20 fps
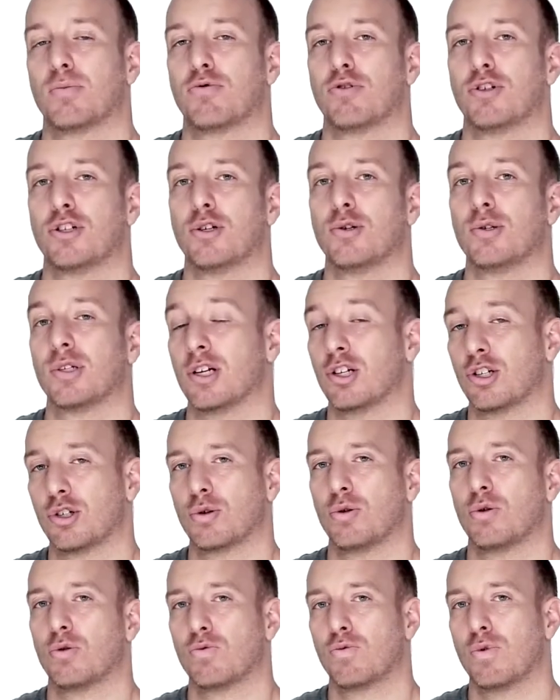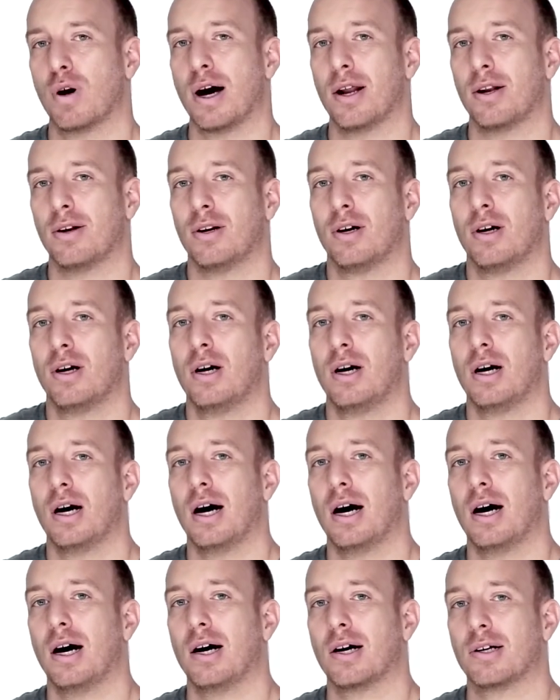to produce a short run
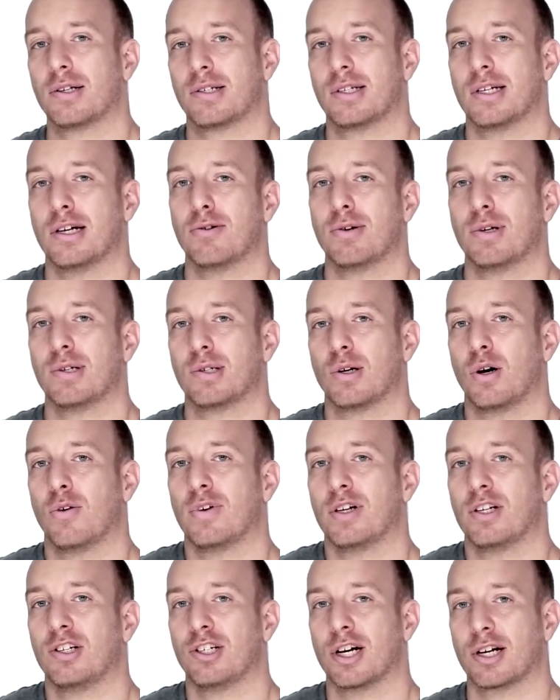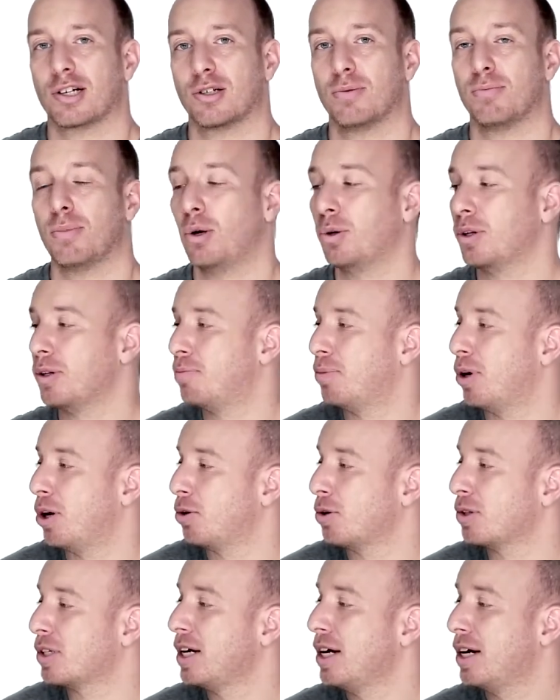series of injection molded
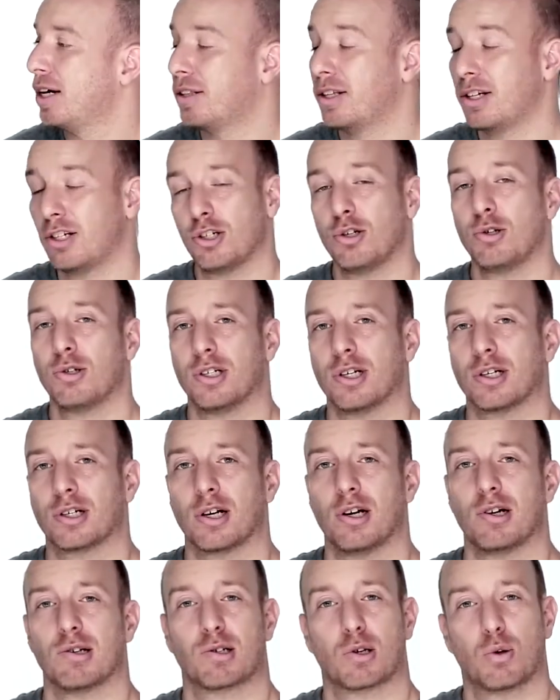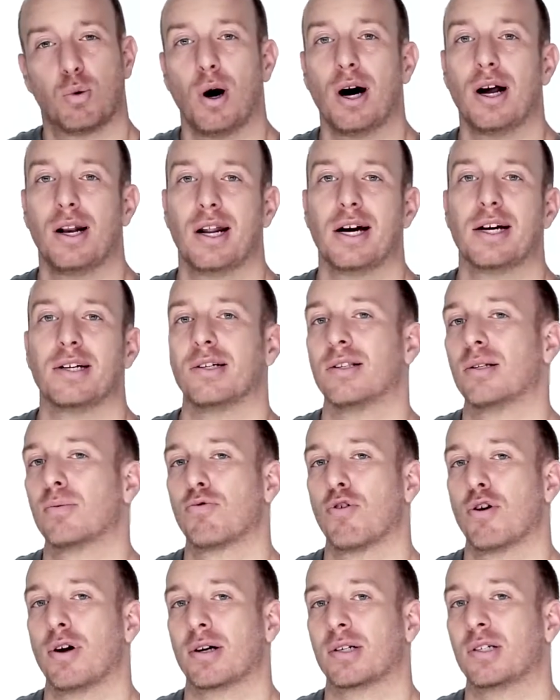bottles, this usually occurs quite late in
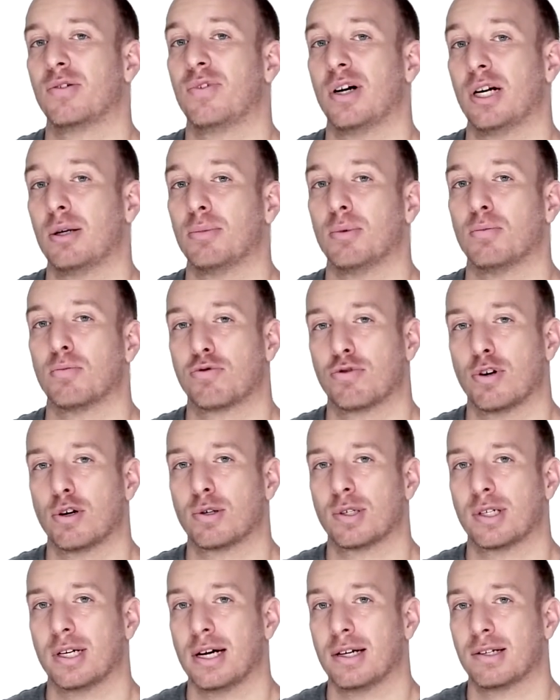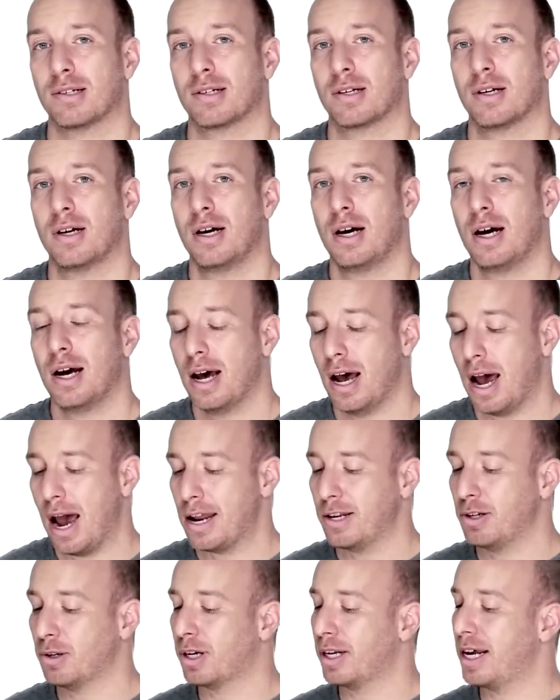the product development process.
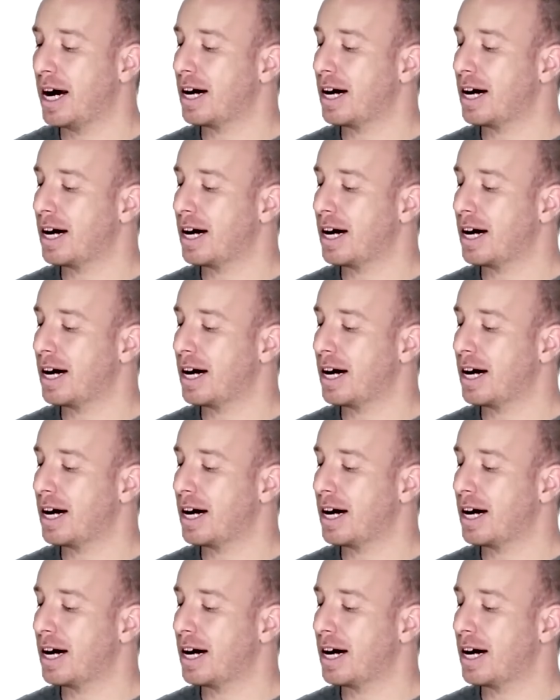And you